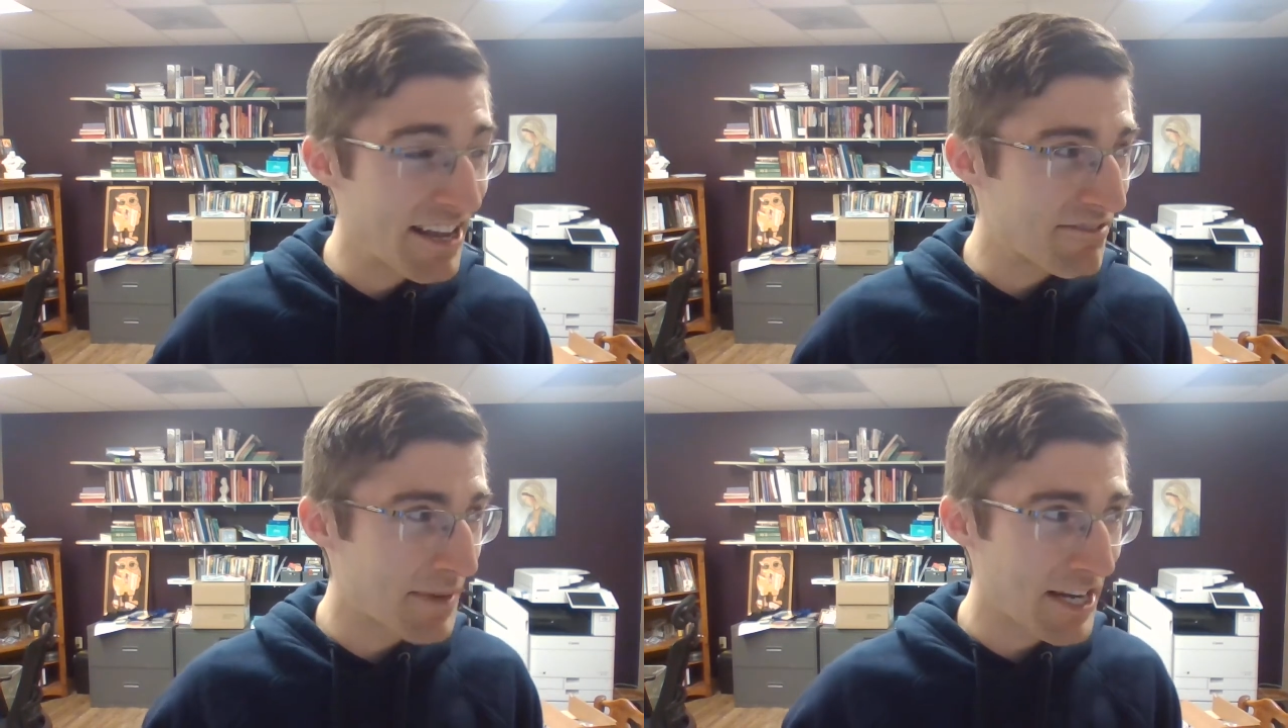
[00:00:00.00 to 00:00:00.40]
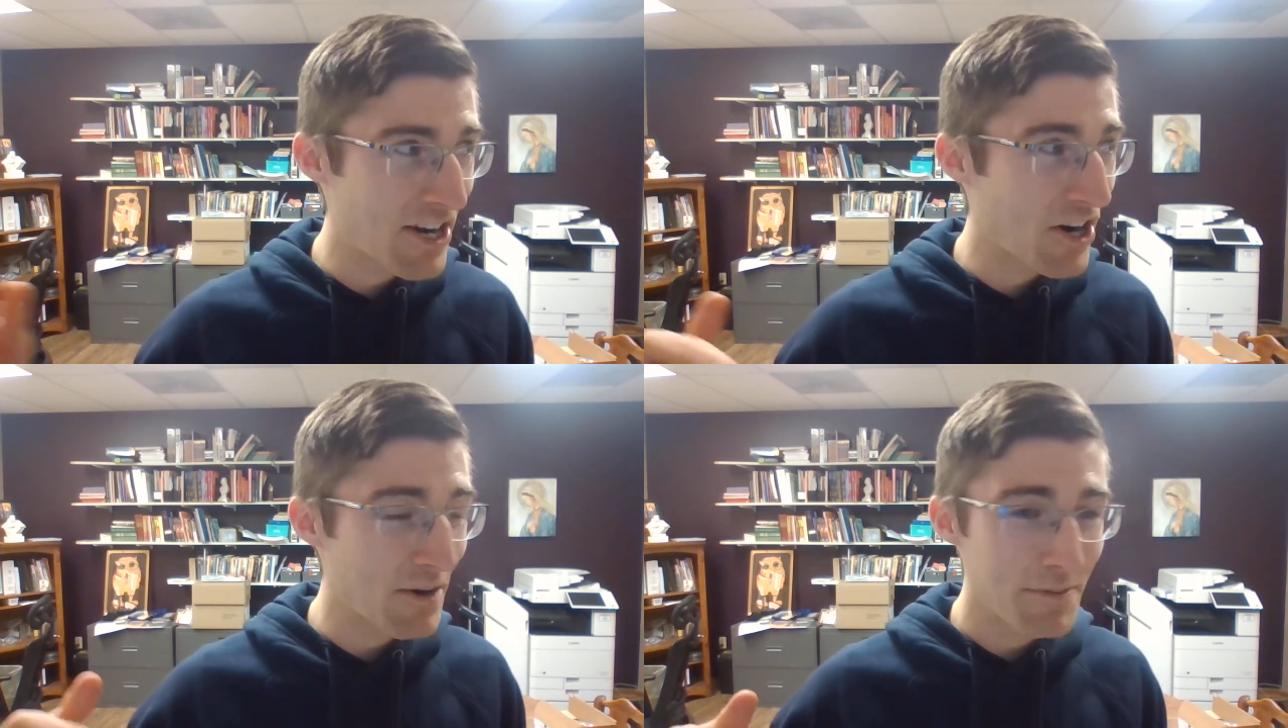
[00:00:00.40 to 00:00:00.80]
If my
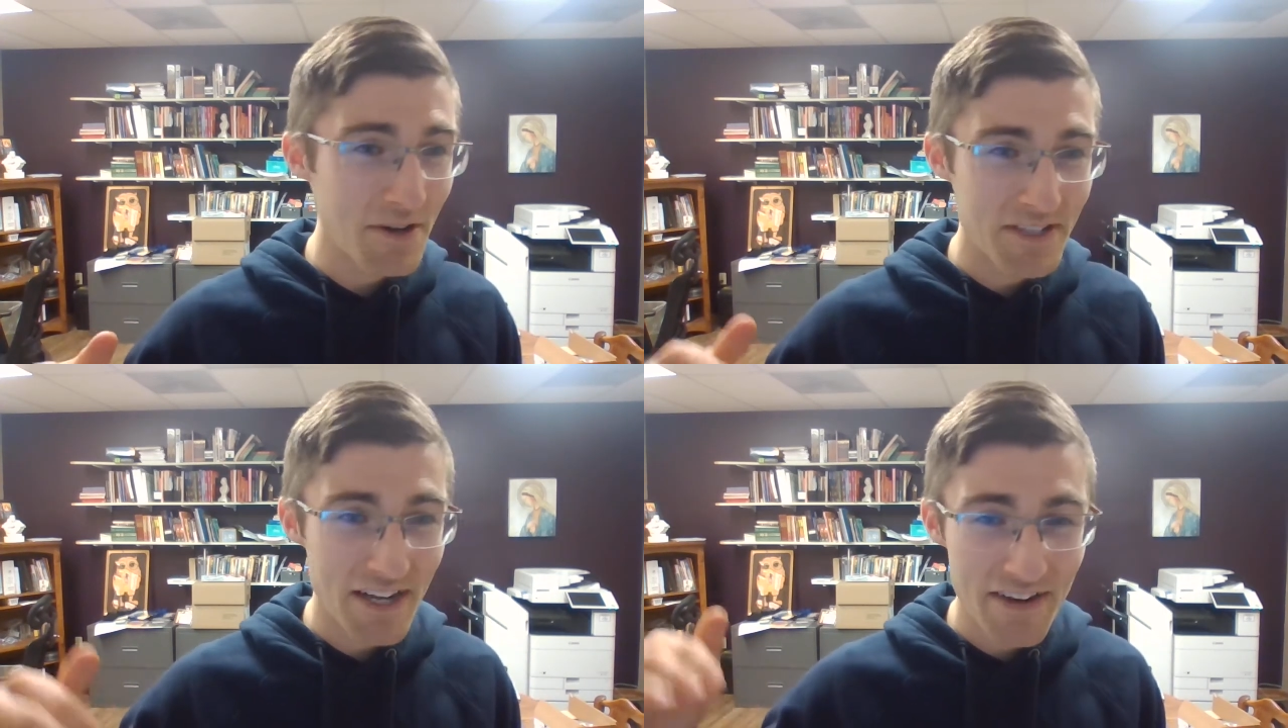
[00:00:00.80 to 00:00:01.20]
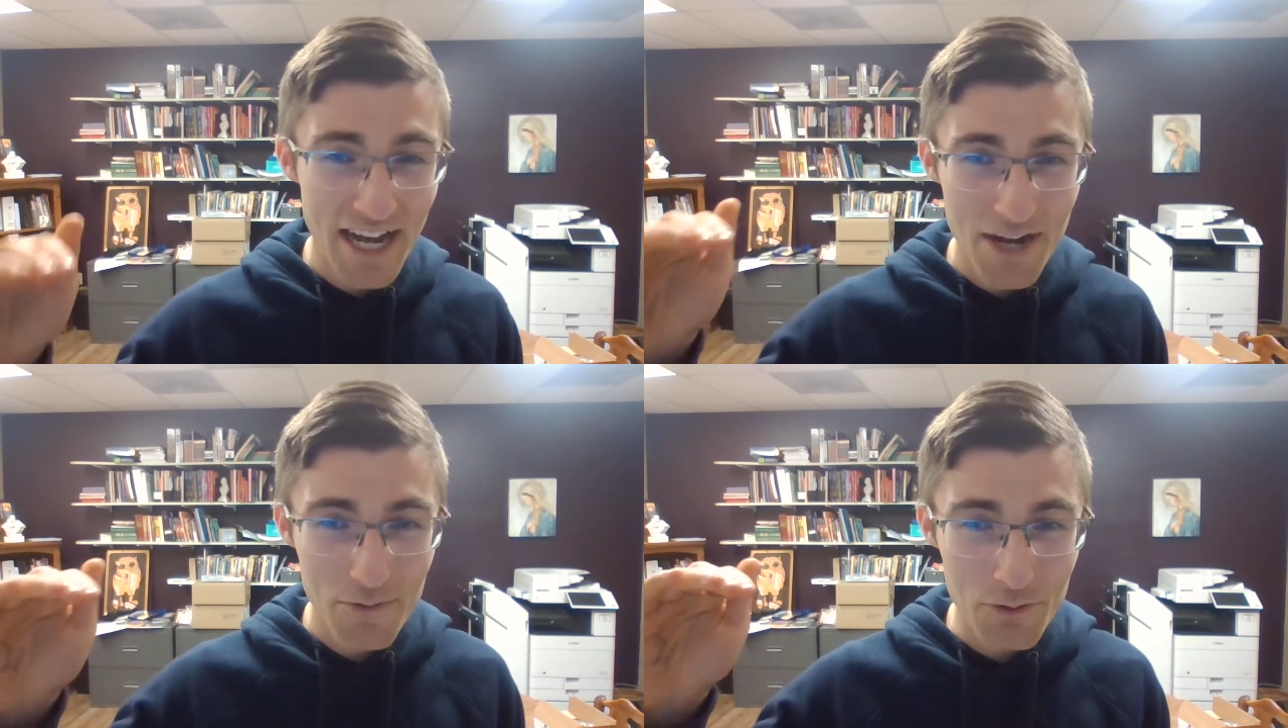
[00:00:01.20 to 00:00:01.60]
car broke down,
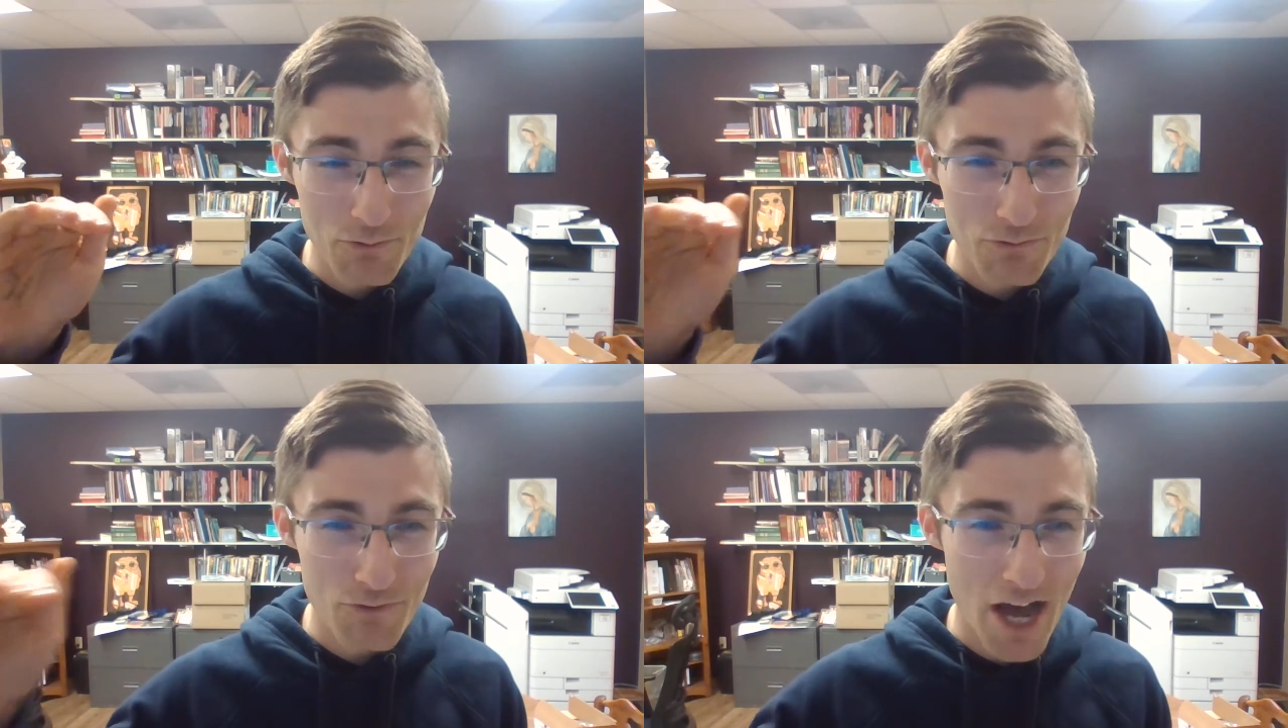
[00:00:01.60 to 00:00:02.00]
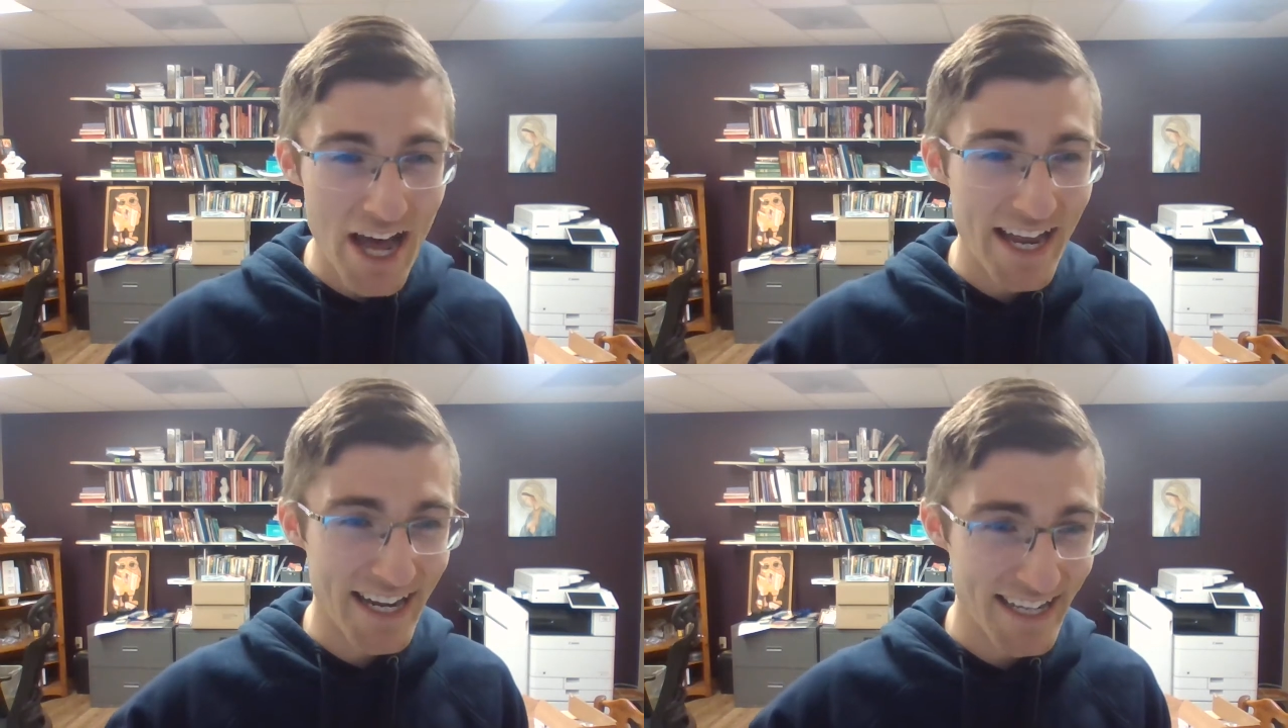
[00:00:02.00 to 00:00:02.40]
I would
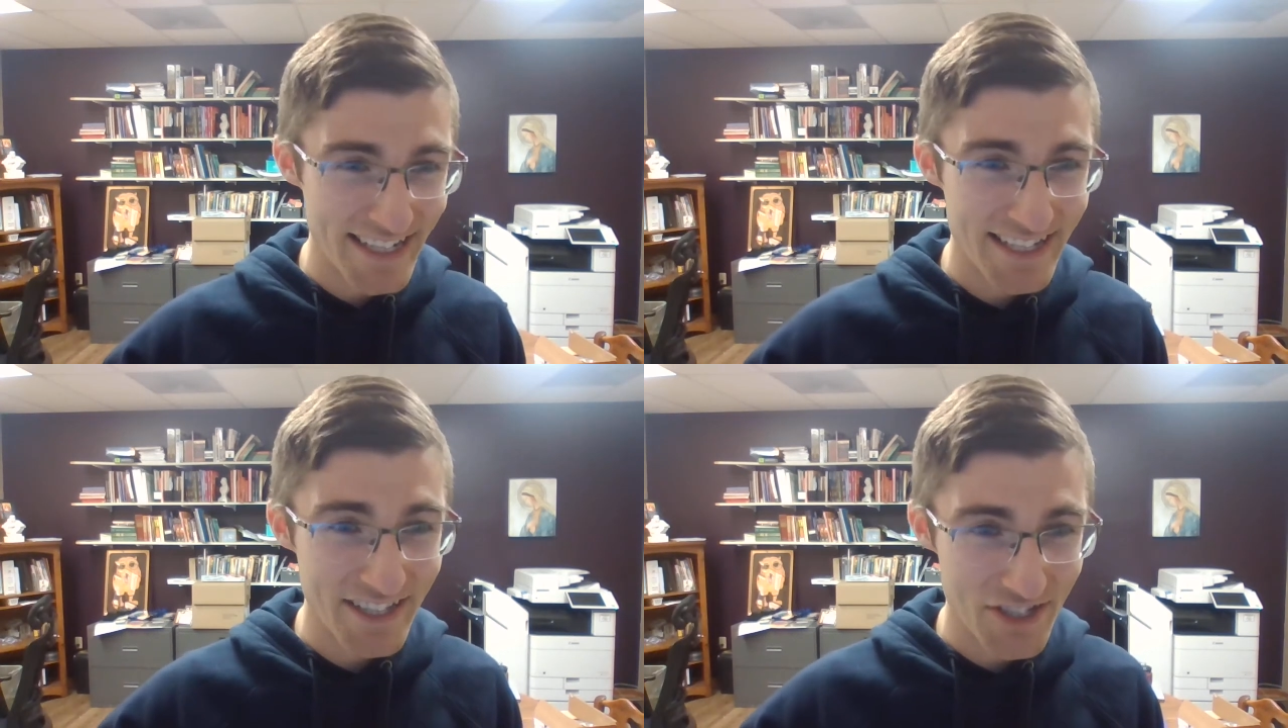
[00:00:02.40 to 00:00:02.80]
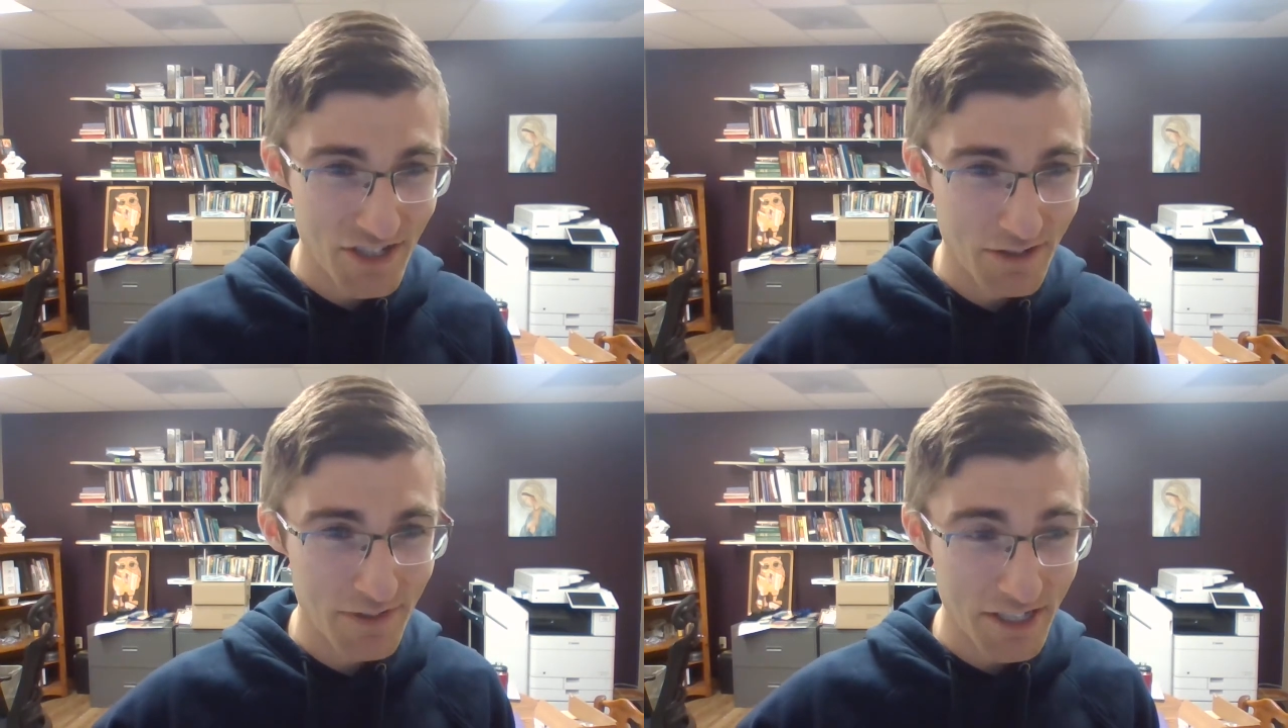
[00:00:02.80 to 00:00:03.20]
run to the
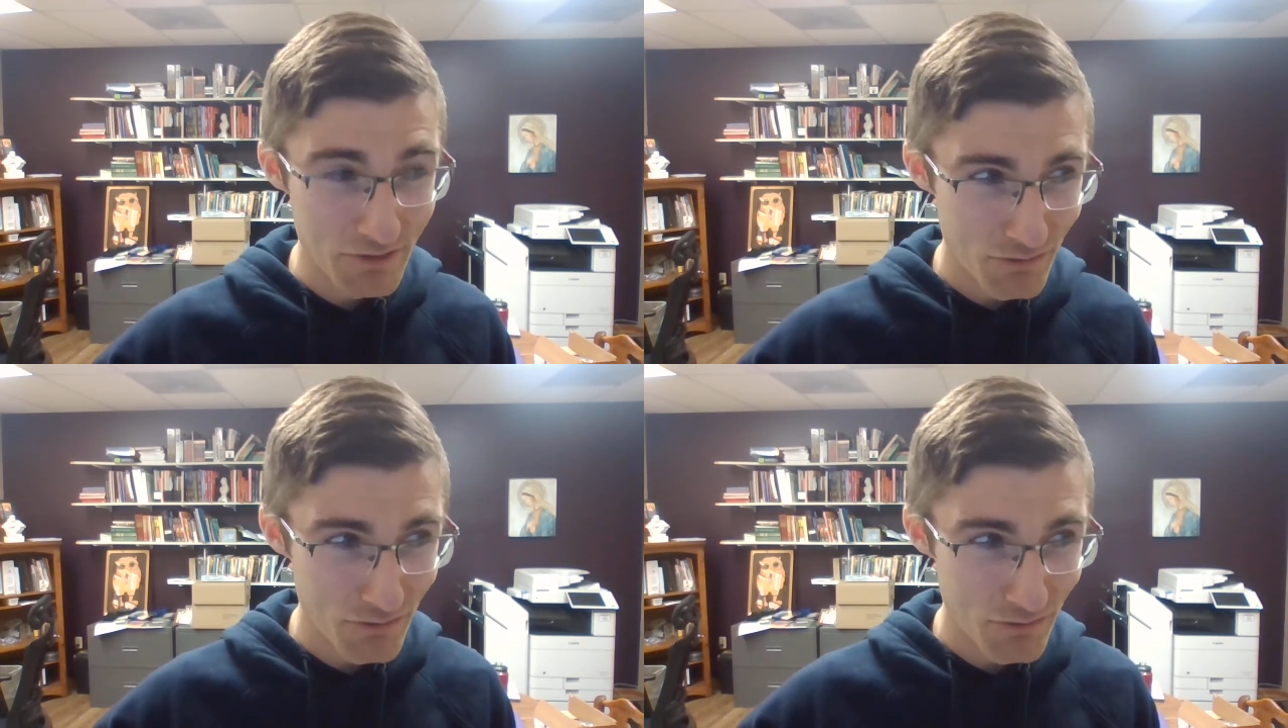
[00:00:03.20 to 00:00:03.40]
service.